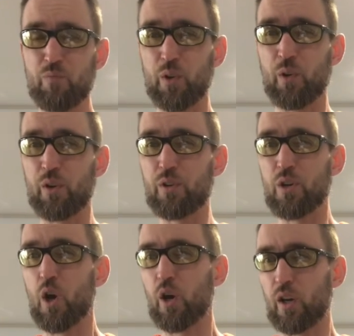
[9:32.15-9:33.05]
You could
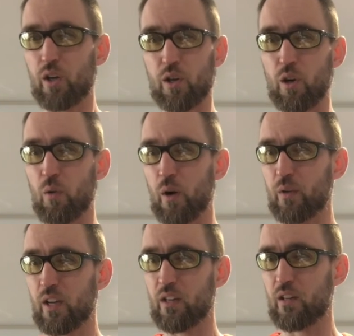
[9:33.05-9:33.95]
go
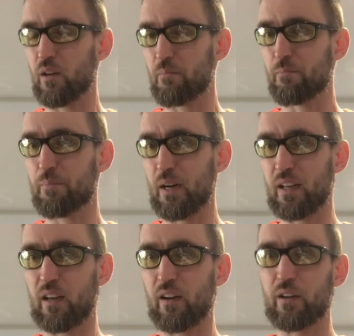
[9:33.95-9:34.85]
out into your
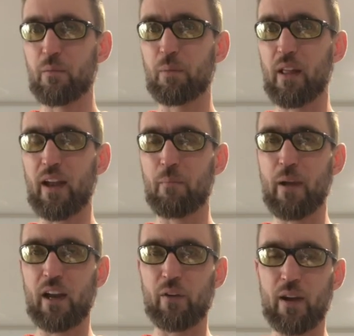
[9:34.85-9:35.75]
backyard to play and
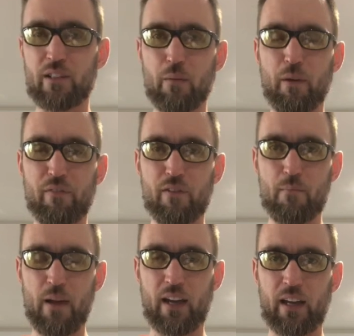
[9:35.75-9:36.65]
make a recipe for
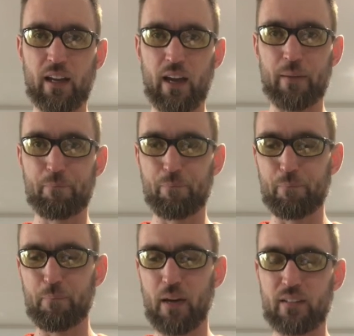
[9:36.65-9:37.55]
making a
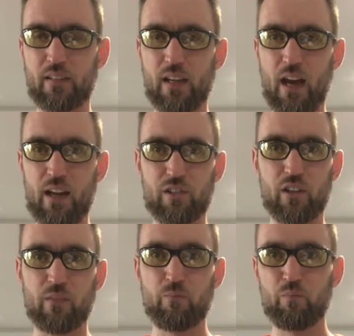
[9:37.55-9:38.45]
mud castle.